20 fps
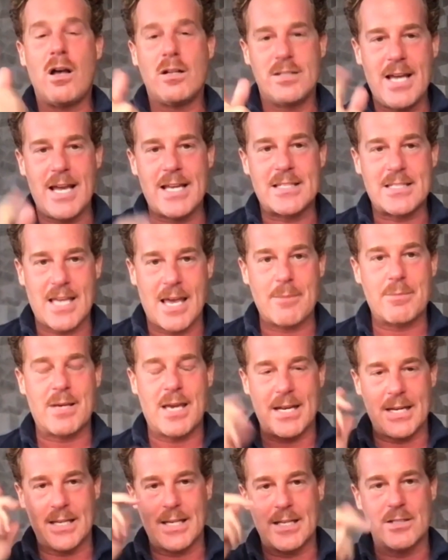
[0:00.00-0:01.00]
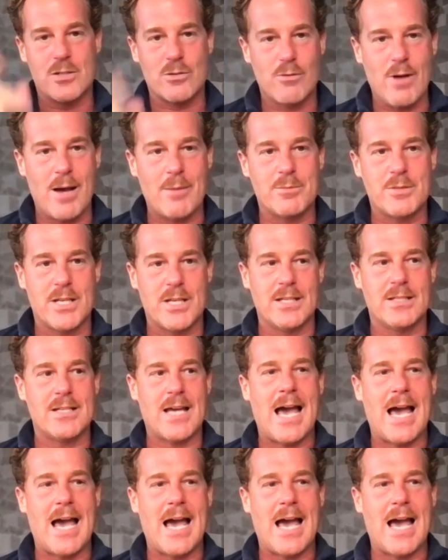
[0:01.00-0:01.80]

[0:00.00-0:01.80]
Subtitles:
takes kept getting interrupted.